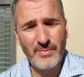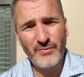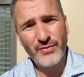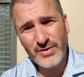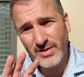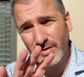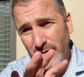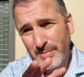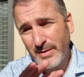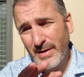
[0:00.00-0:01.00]
First, a
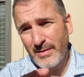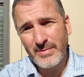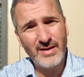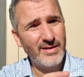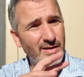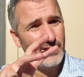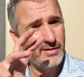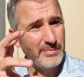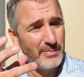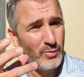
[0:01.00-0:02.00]
little bit about me, then a
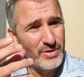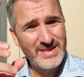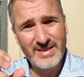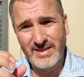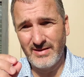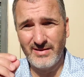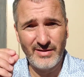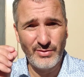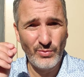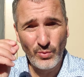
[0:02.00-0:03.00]
little bit more detail
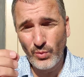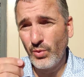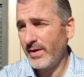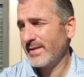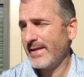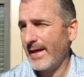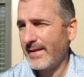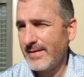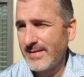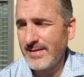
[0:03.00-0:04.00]
on what
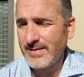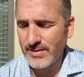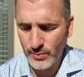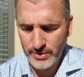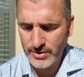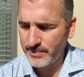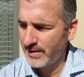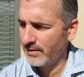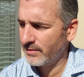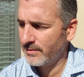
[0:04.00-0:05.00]
exactly this is and what you
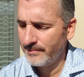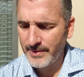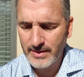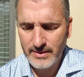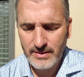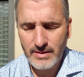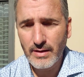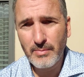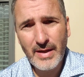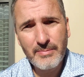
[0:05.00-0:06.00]
might learn.
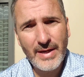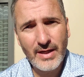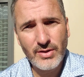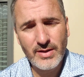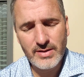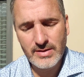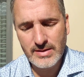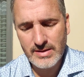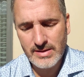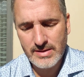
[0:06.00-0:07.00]
My background
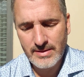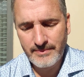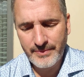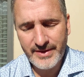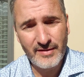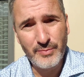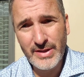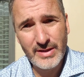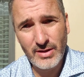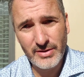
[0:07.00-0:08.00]
is that I've
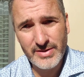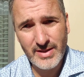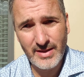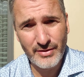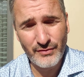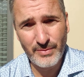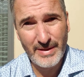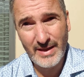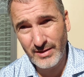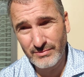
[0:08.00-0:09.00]
been in holistic health for
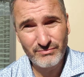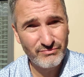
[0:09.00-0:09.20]
about